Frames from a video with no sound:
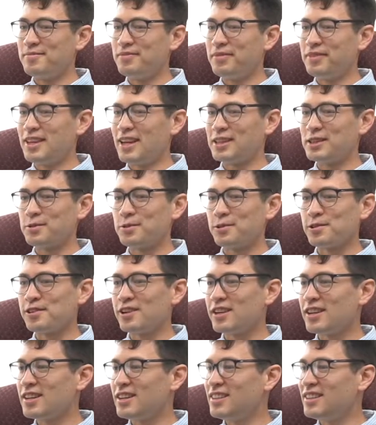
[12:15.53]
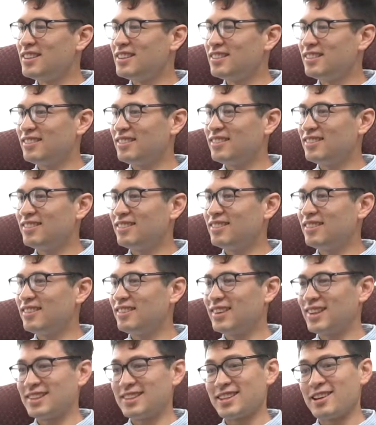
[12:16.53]
that's
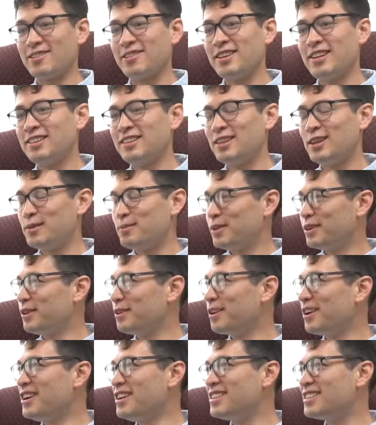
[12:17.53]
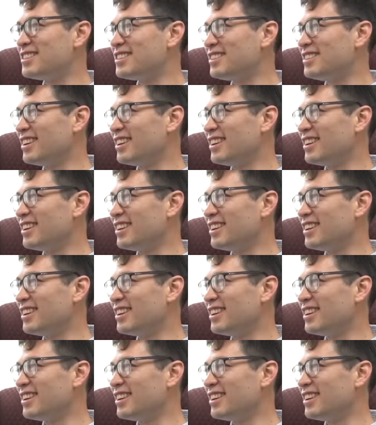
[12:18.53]
how I ended up at Grace,